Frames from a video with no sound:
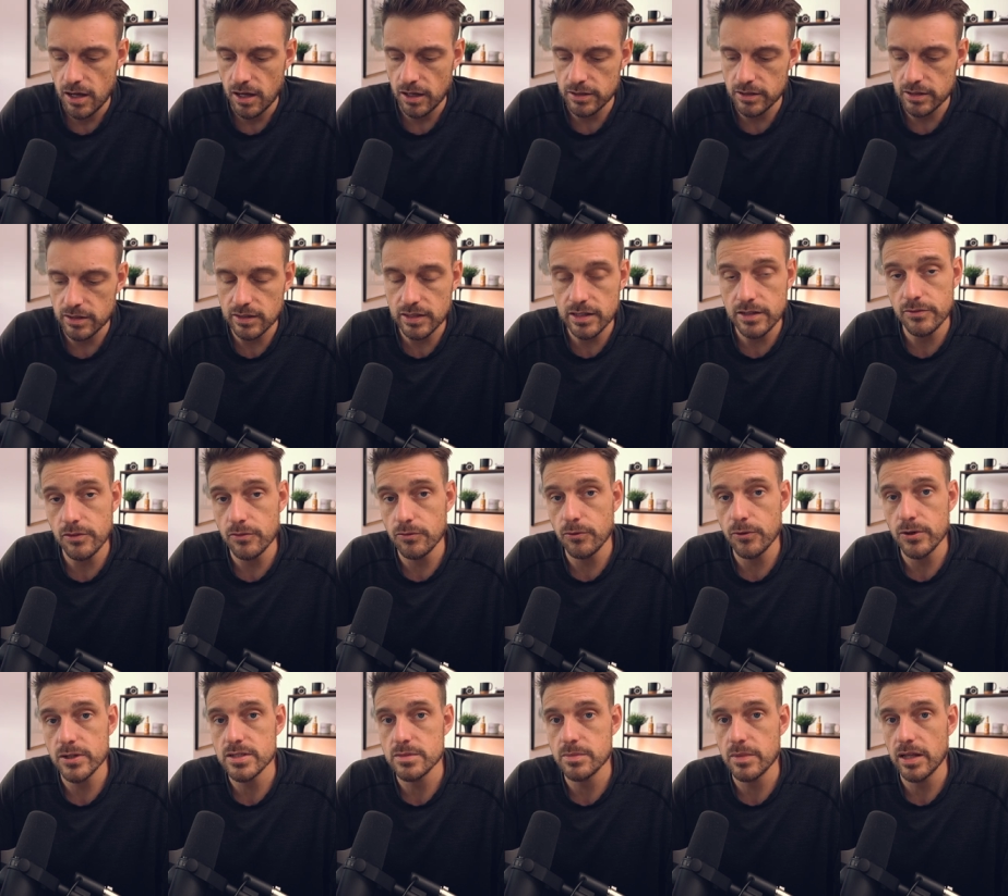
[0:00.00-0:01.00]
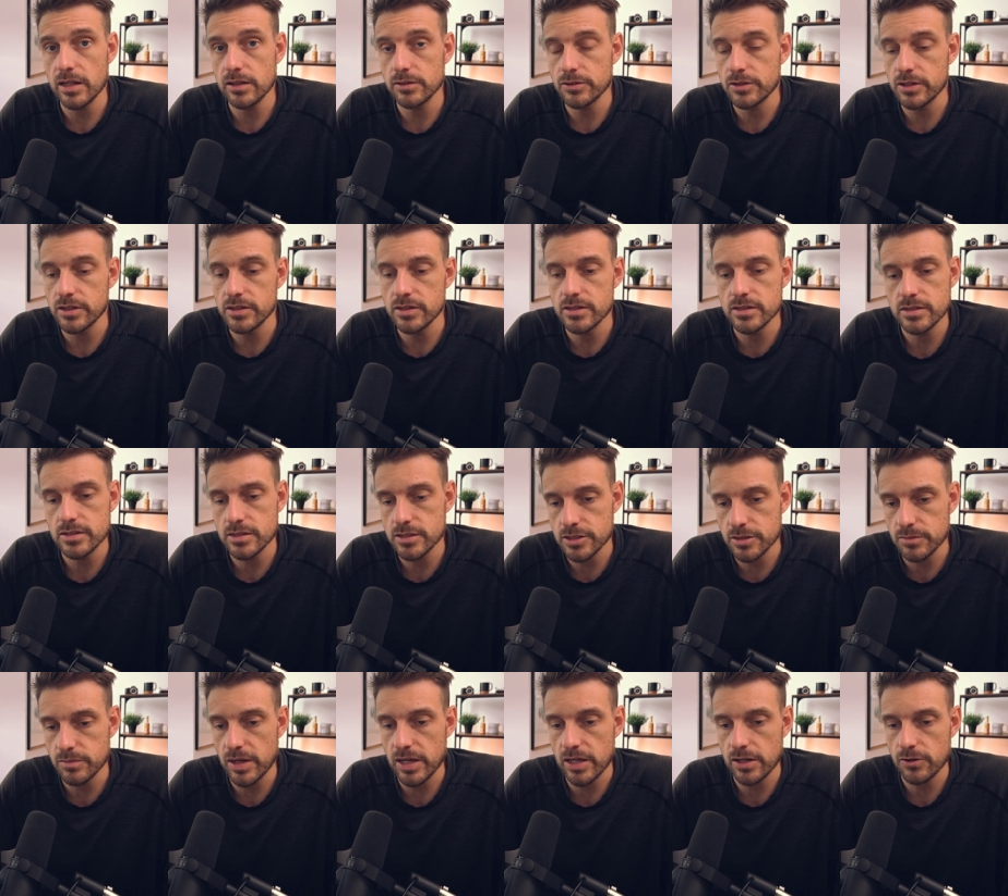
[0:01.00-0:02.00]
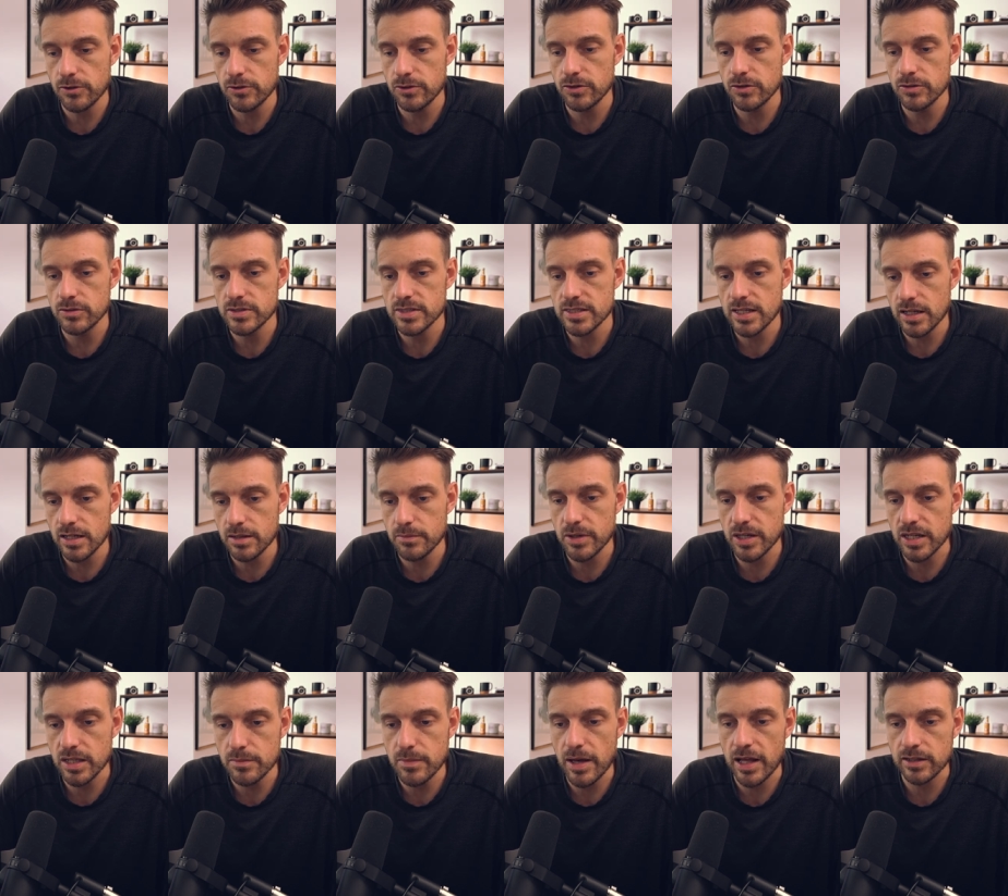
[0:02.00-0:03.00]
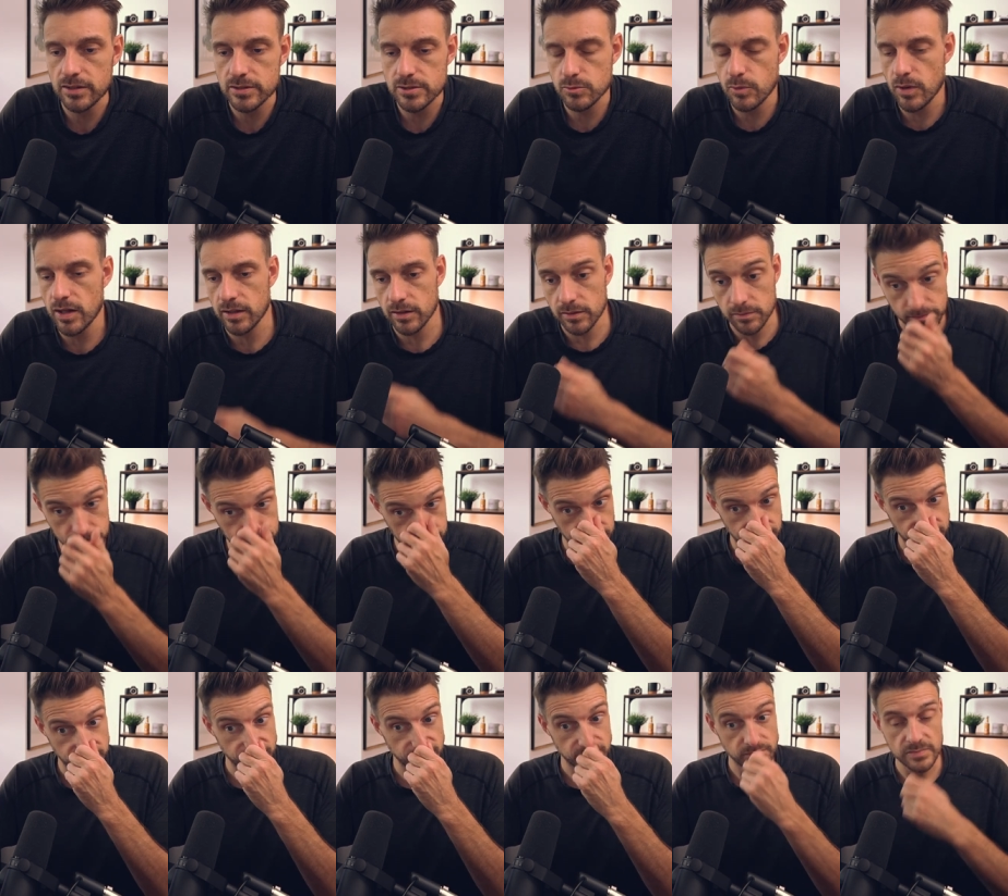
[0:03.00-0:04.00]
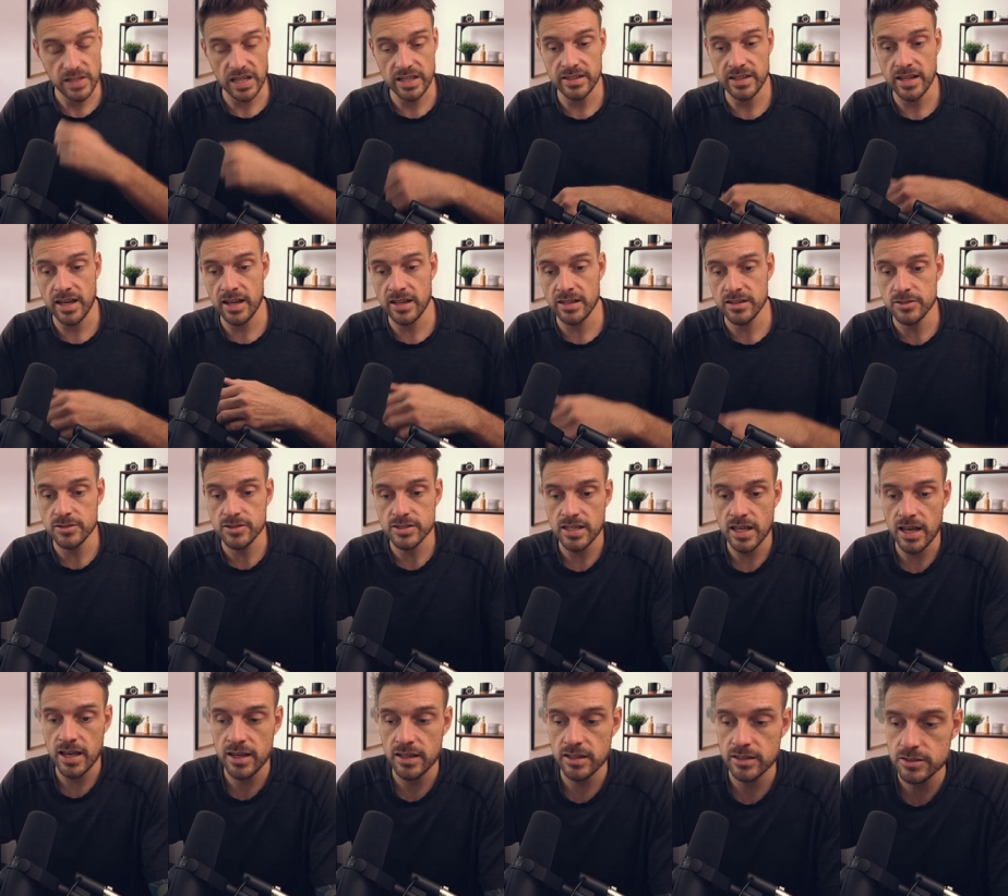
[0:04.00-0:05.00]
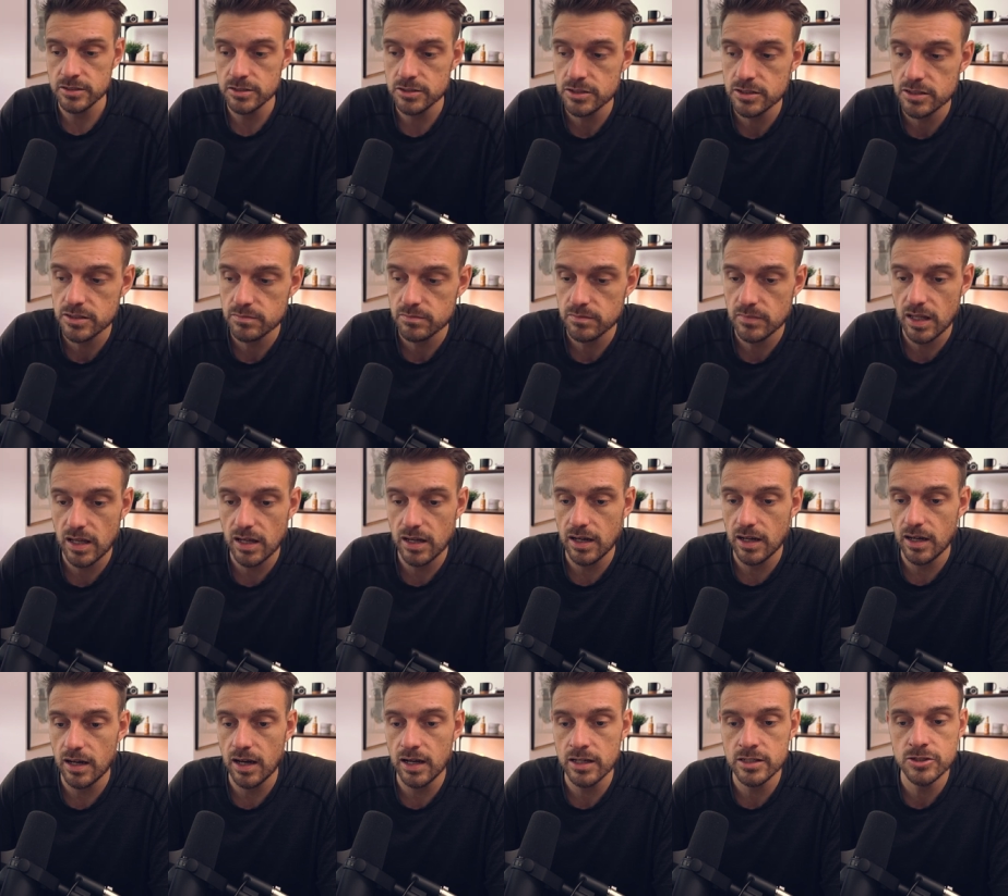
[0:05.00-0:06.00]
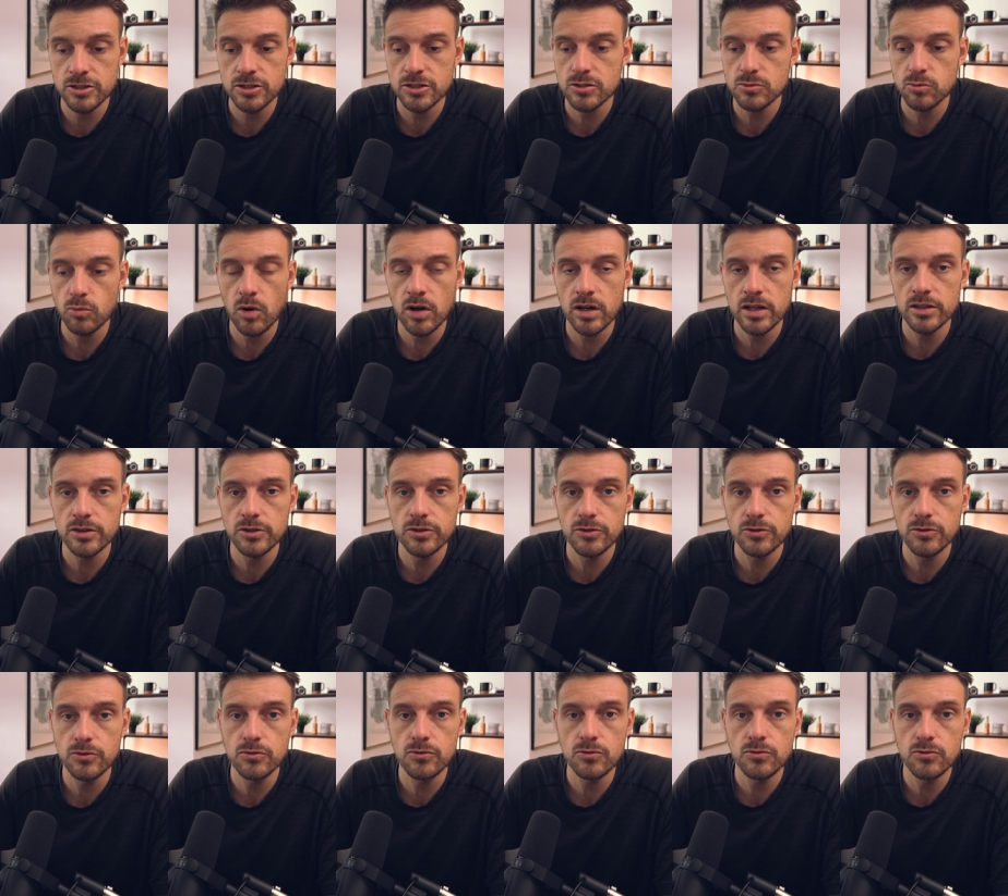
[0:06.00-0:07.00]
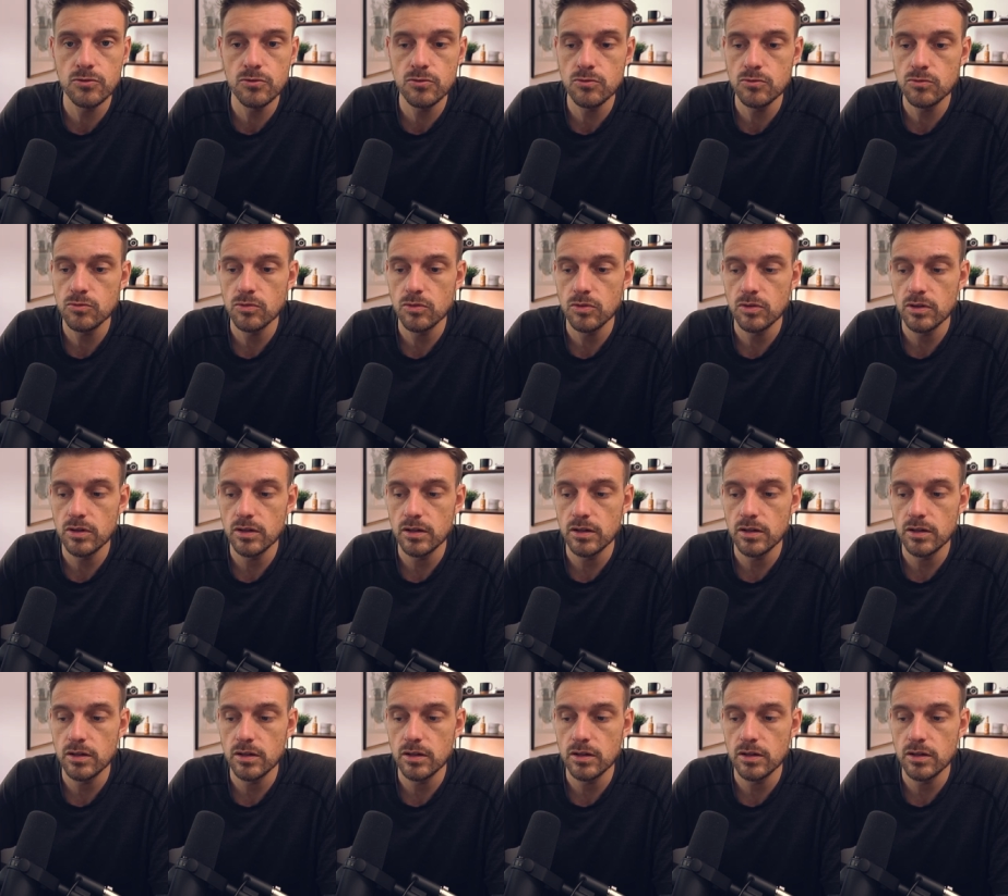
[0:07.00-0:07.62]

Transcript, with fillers: Uh, you leave a voicemail to the decision maker. You send them an email as well, and then you say, "Just I just wanted to